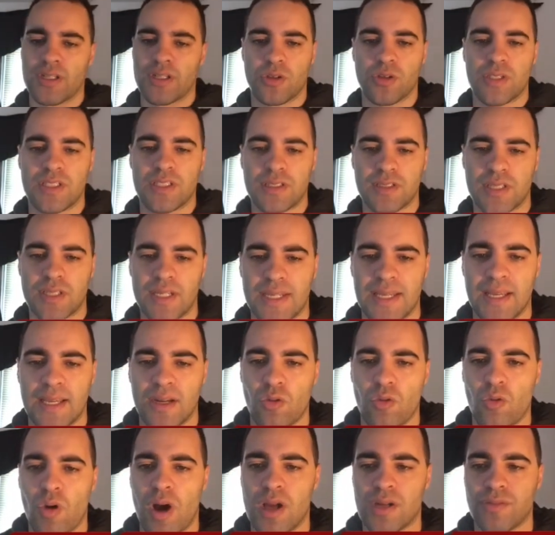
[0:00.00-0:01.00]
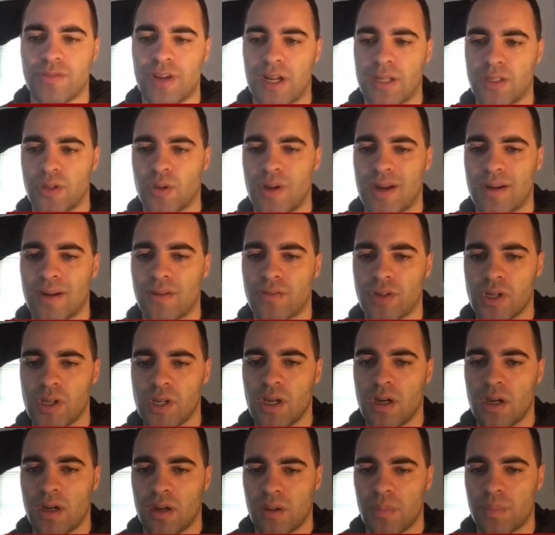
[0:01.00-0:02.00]
So this is going to get a lot of value out
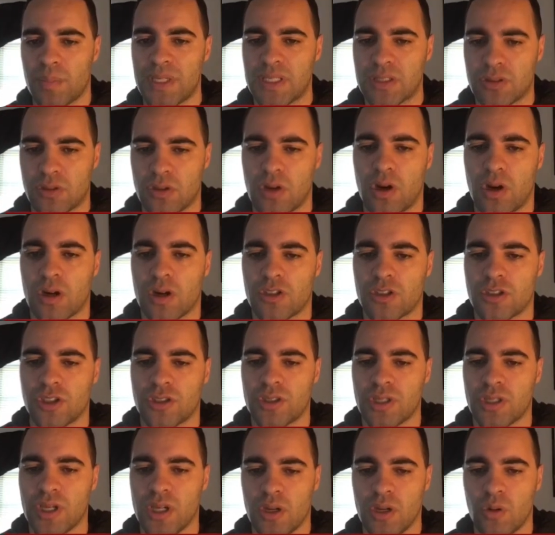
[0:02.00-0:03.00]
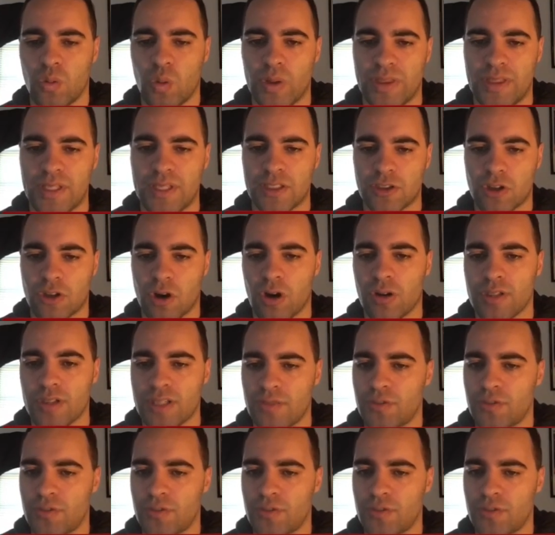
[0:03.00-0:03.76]
of Beanstalk just with these cards.